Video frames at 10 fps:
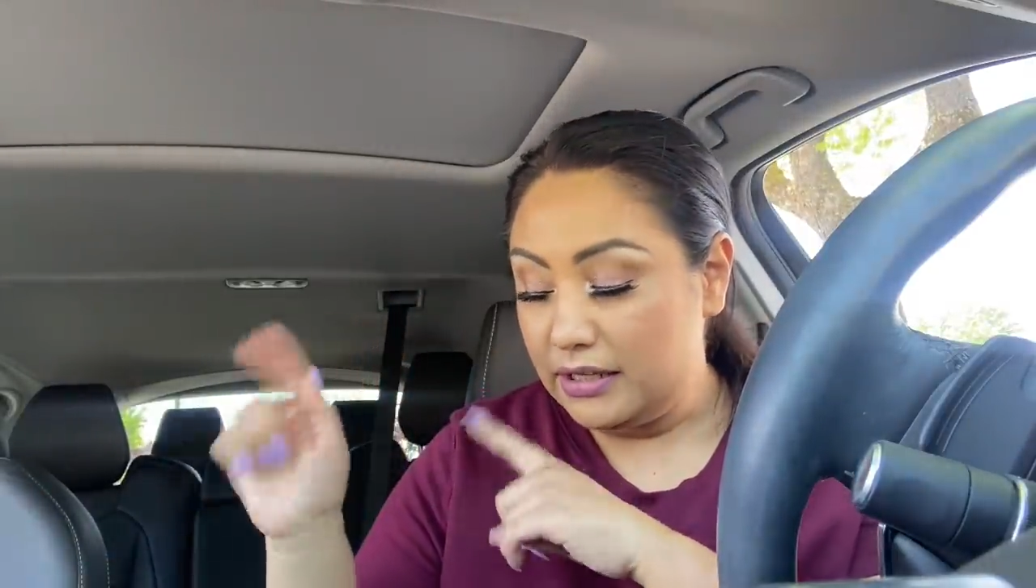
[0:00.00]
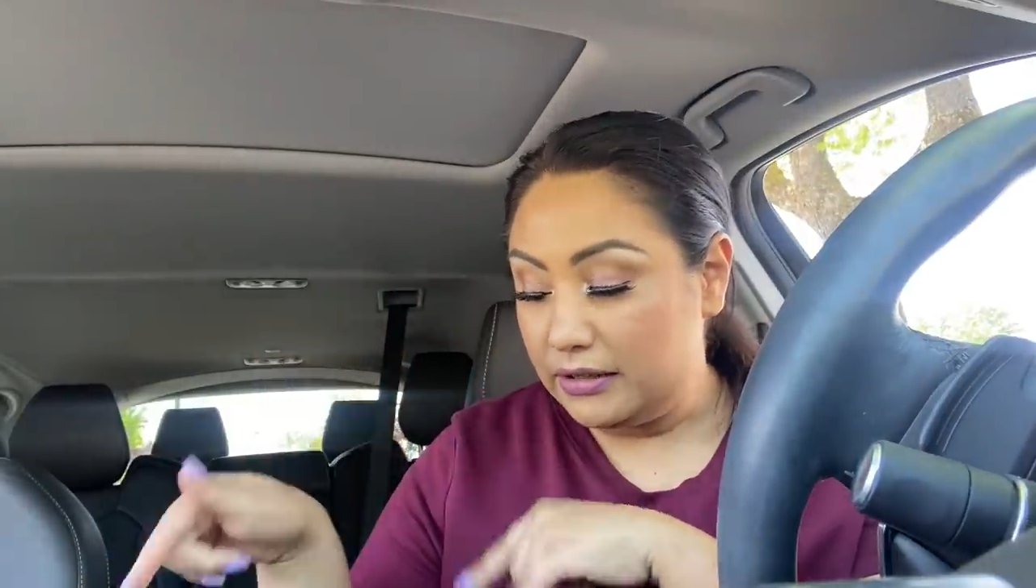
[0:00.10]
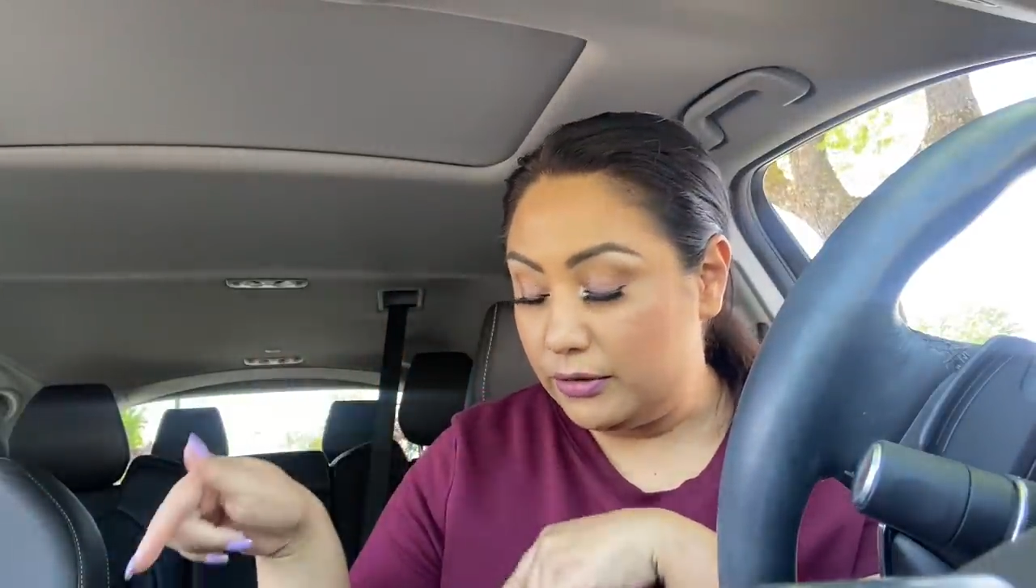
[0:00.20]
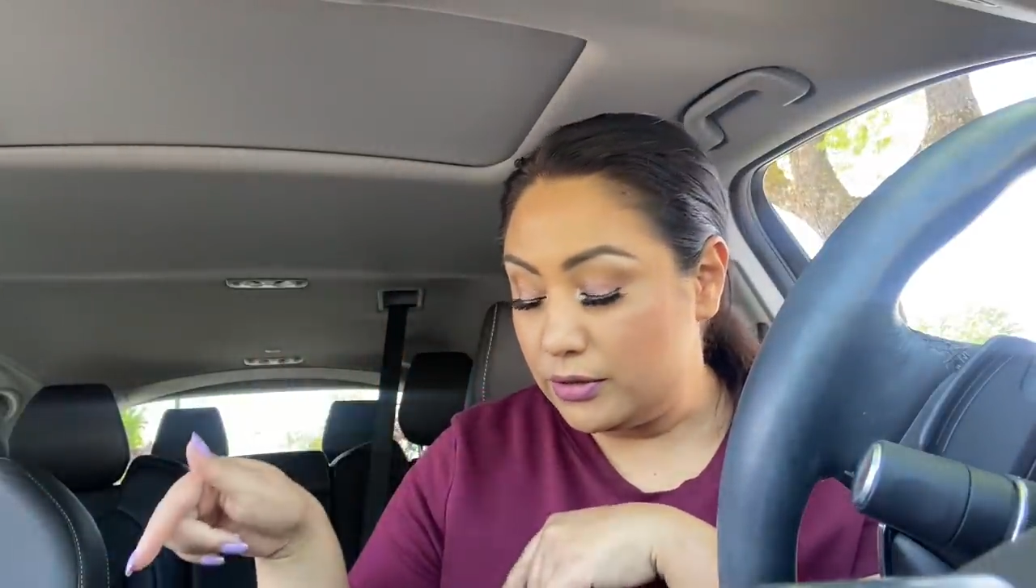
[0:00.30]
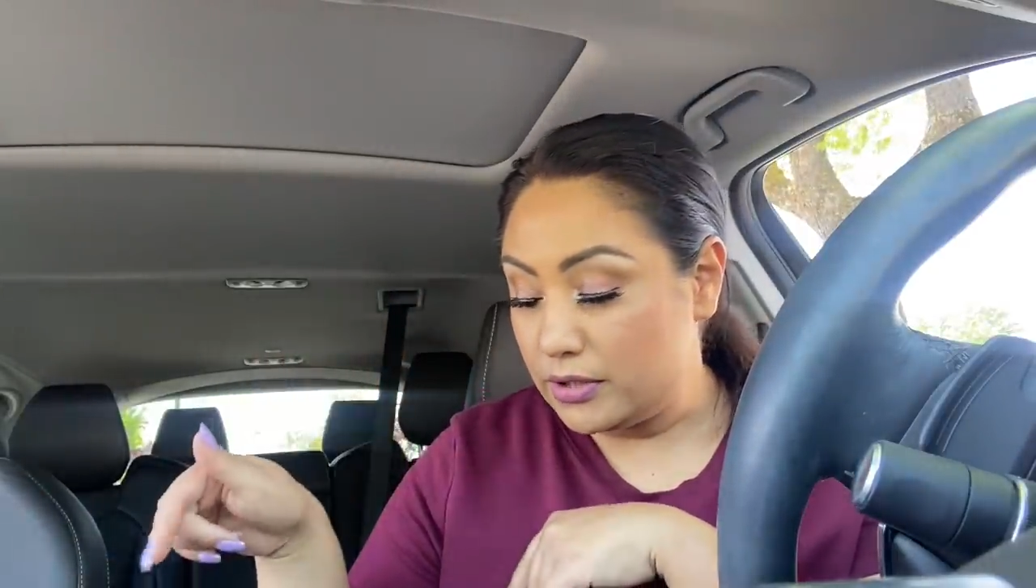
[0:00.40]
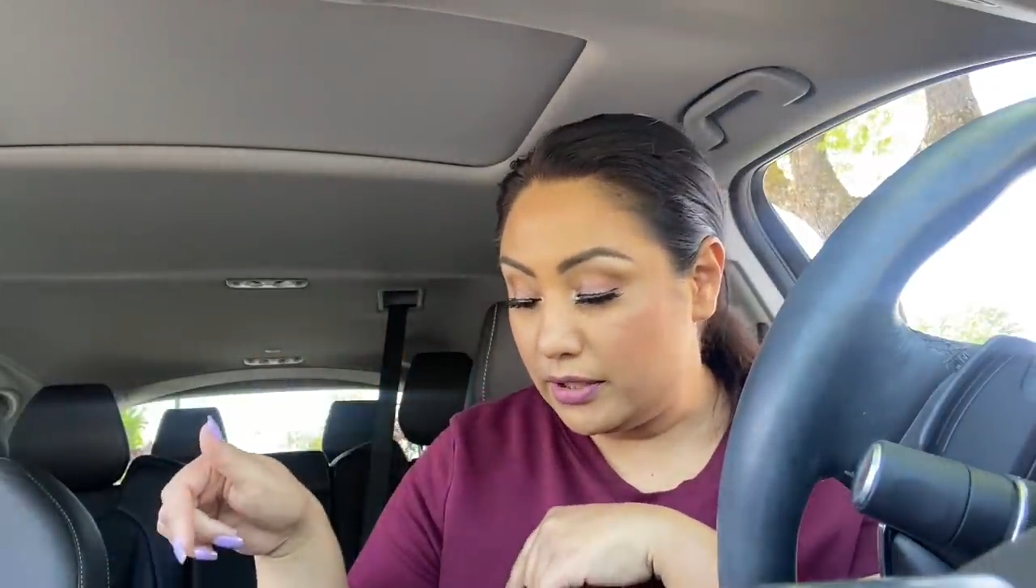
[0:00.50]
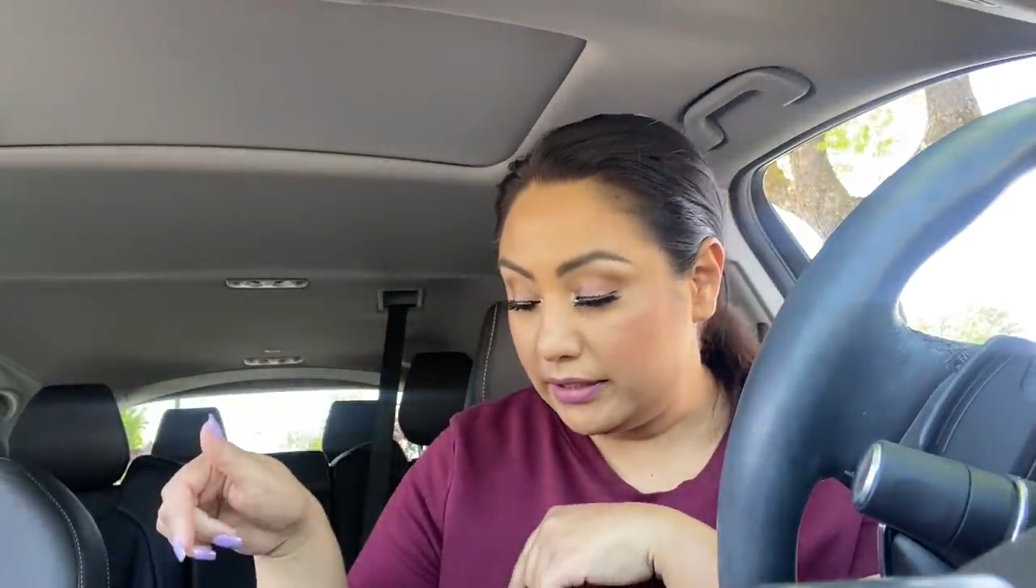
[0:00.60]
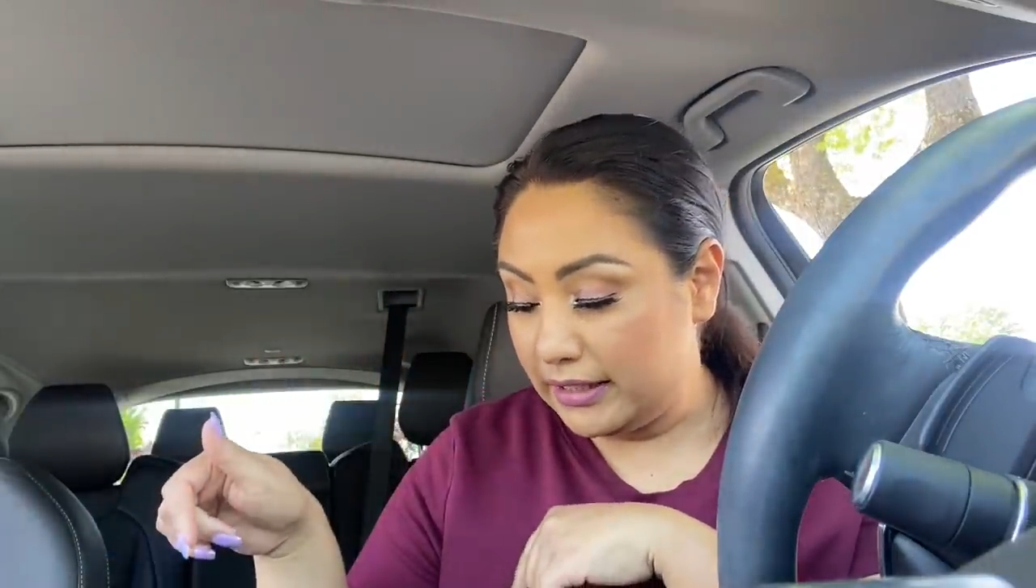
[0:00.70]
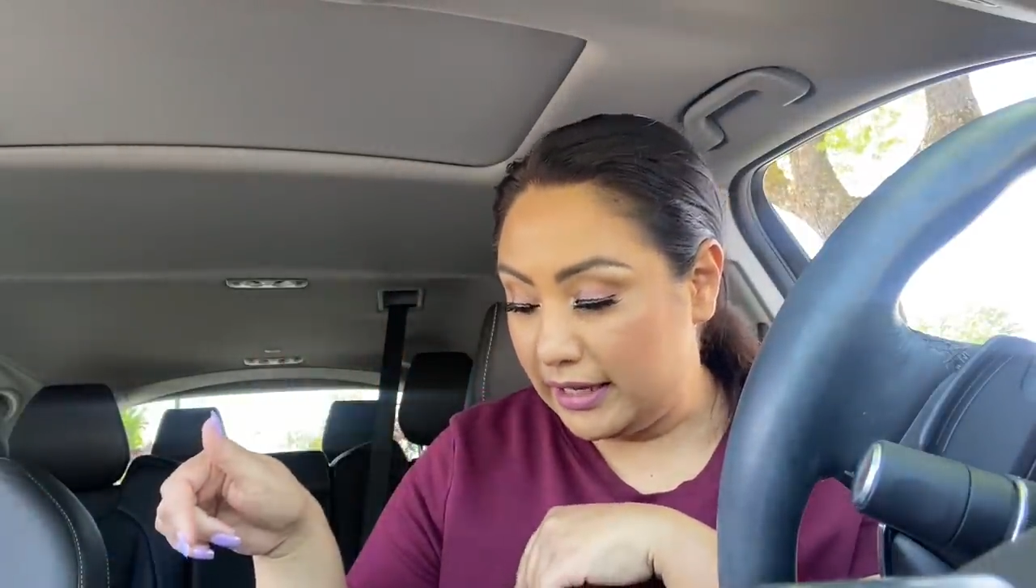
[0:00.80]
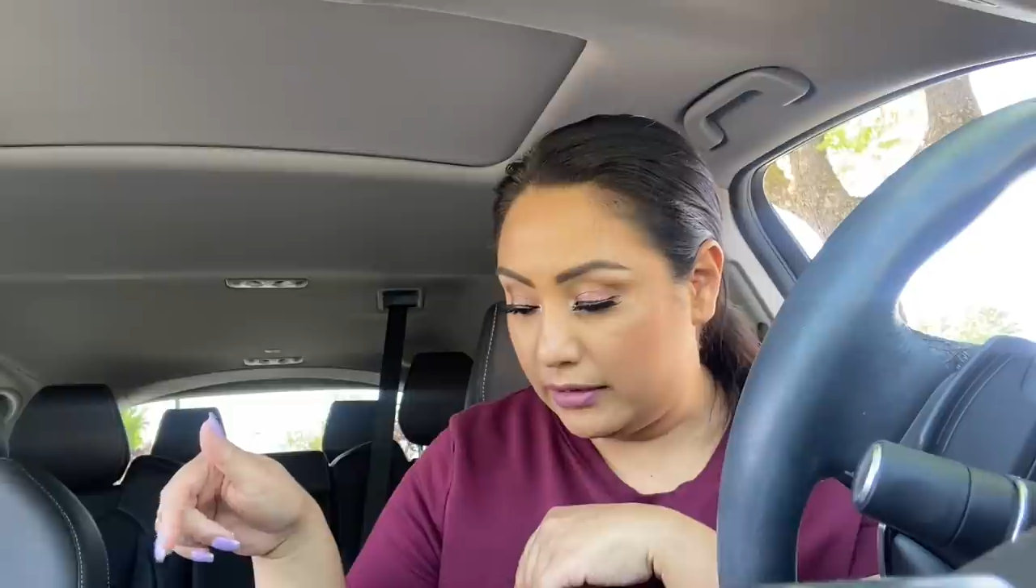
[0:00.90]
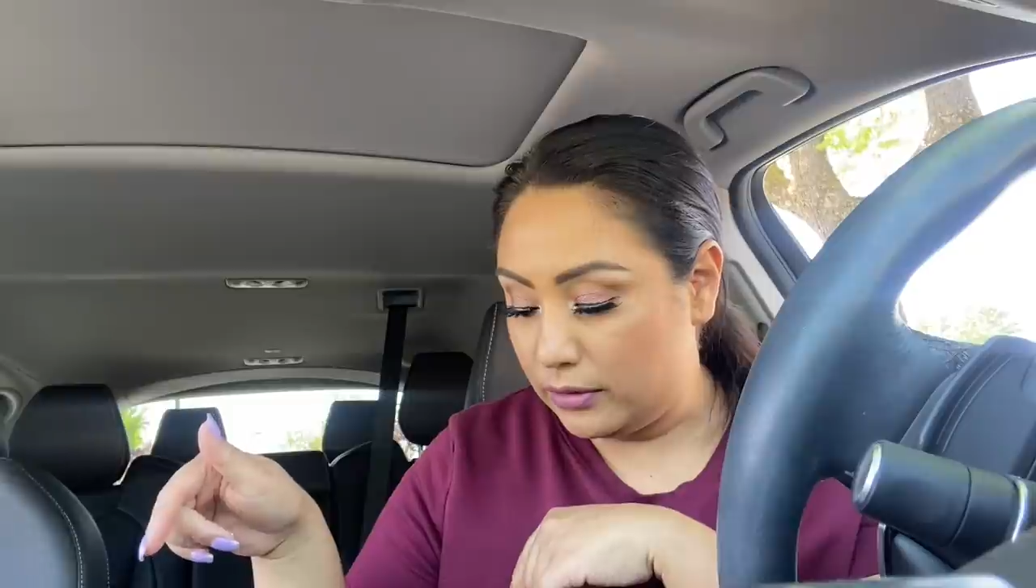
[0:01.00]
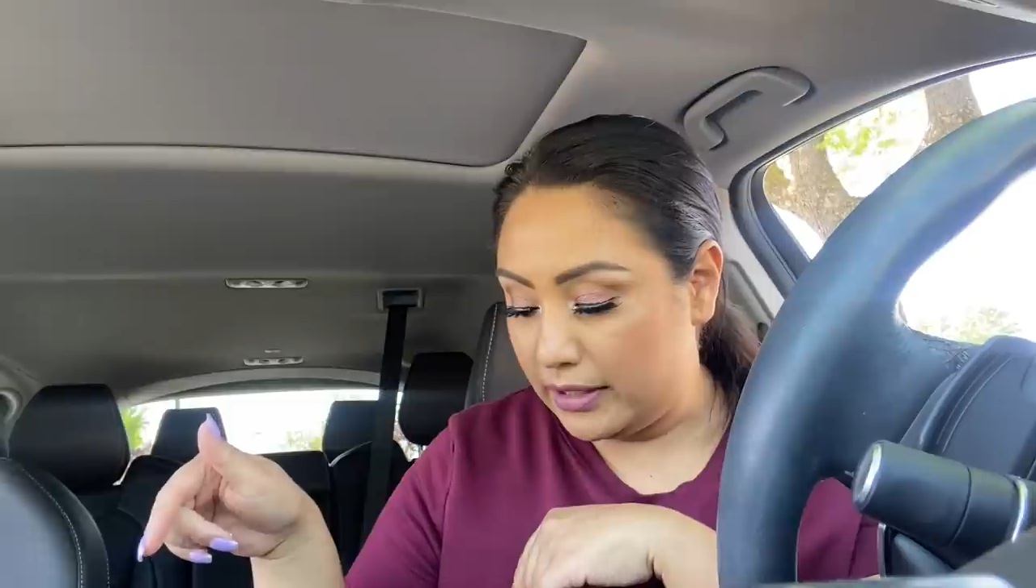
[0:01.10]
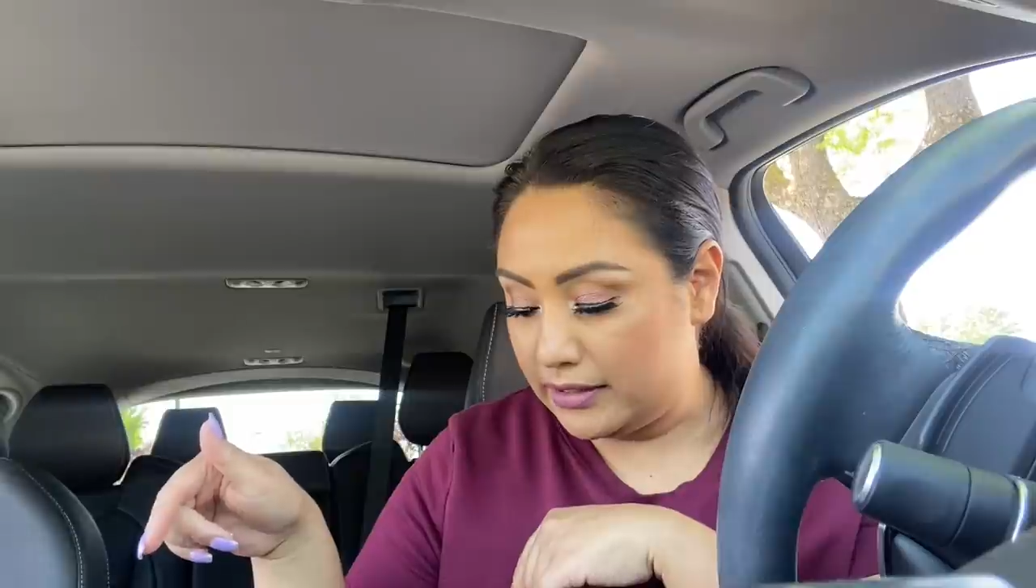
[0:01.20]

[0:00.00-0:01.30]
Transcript: You saw the candle I